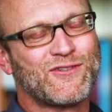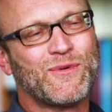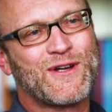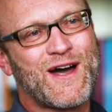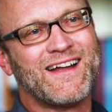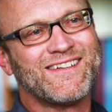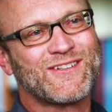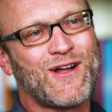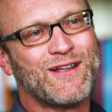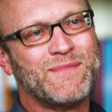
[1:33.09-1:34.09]
that's what God is
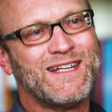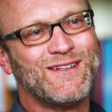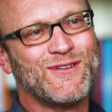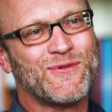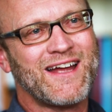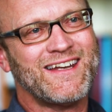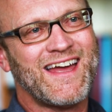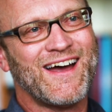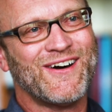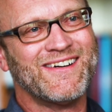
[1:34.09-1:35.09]
calling me to do right
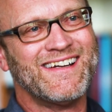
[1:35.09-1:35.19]
now.